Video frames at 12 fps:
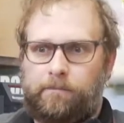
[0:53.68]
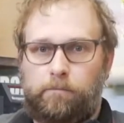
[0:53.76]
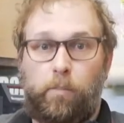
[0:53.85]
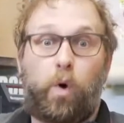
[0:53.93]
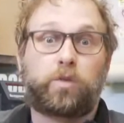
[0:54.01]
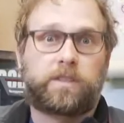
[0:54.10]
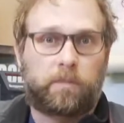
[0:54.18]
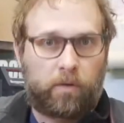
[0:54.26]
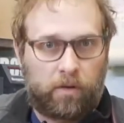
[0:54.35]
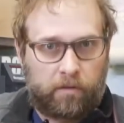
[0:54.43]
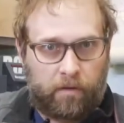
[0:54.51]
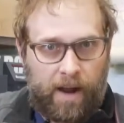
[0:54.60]

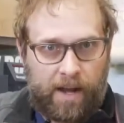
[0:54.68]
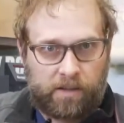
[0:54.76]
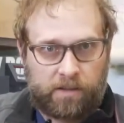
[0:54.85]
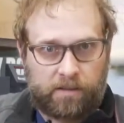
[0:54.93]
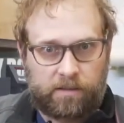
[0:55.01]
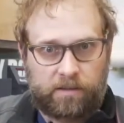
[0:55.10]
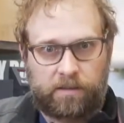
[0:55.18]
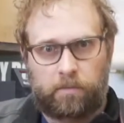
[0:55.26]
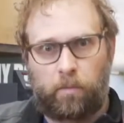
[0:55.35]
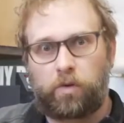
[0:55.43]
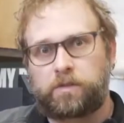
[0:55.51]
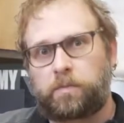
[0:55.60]
multiple fractures,
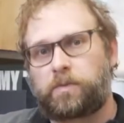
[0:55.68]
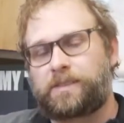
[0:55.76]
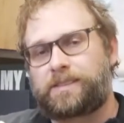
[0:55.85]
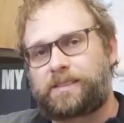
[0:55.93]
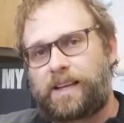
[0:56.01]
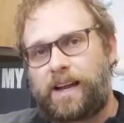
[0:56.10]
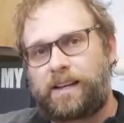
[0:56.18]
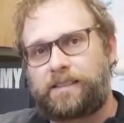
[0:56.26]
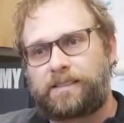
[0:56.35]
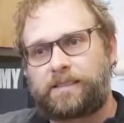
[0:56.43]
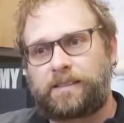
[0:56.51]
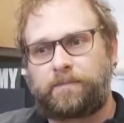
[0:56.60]
multiple
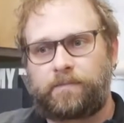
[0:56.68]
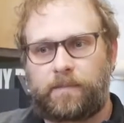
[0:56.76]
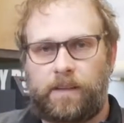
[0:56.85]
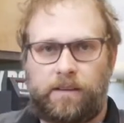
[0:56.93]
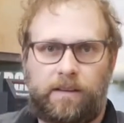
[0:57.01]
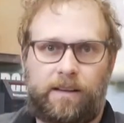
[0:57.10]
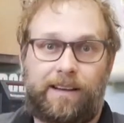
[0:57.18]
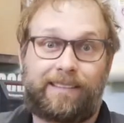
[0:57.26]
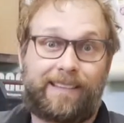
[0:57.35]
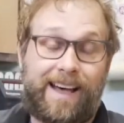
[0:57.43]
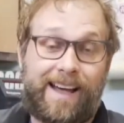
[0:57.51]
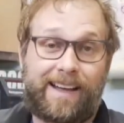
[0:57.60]
sites,
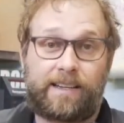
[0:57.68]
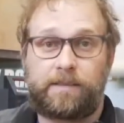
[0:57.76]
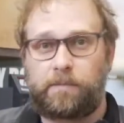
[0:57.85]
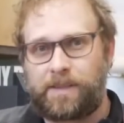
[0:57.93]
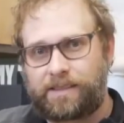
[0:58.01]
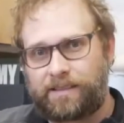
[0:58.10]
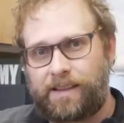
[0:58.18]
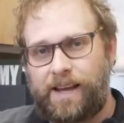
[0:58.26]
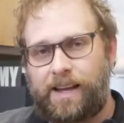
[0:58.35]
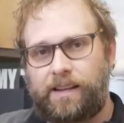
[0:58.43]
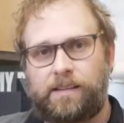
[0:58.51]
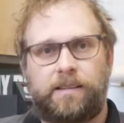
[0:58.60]
aligned,
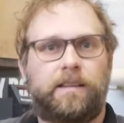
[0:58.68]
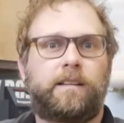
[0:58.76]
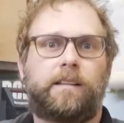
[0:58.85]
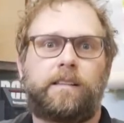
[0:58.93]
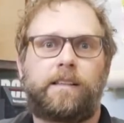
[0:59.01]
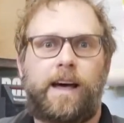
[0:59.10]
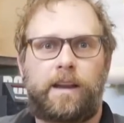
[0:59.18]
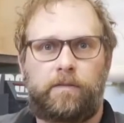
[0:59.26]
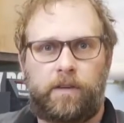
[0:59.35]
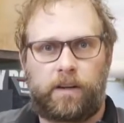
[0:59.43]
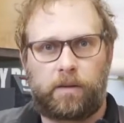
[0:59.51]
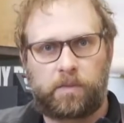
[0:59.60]
misaligned, a lot of
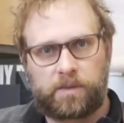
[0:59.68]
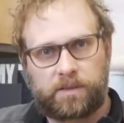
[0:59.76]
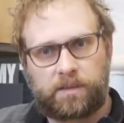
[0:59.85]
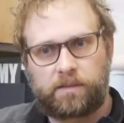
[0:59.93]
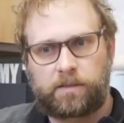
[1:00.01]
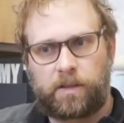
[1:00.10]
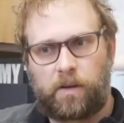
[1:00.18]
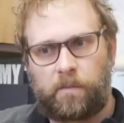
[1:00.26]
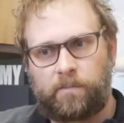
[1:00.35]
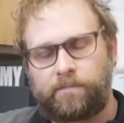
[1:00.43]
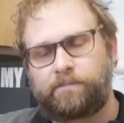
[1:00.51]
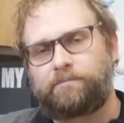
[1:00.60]
variables. So
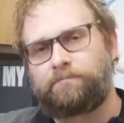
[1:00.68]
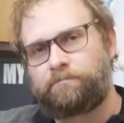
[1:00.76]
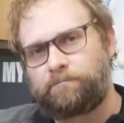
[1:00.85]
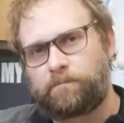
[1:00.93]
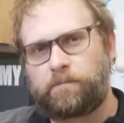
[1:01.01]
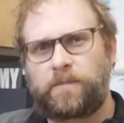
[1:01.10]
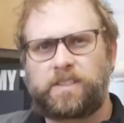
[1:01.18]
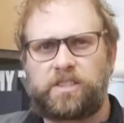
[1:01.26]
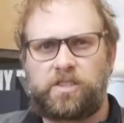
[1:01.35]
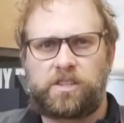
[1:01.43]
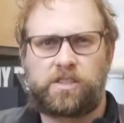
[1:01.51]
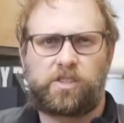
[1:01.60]
this
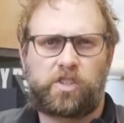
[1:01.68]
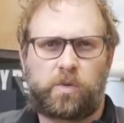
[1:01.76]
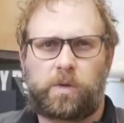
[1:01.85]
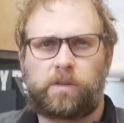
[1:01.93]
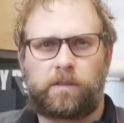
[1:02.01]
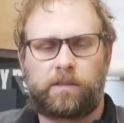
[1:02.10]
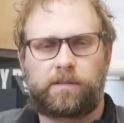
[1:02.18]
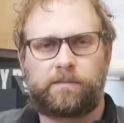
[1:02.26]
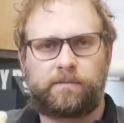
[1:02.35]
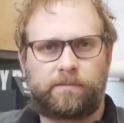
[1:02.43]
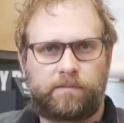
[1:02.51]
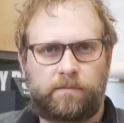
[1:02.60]
is just a short little
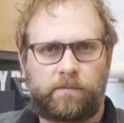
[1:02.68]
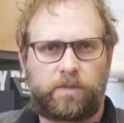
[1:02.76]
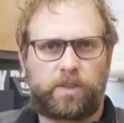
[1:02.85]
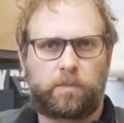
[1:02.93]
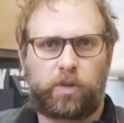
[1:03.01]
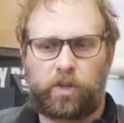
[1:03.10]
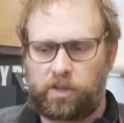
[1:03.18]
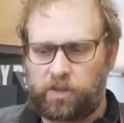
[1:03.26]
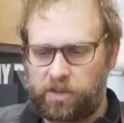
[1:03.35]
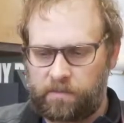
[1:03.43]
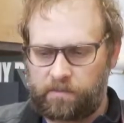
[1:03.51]
splurge.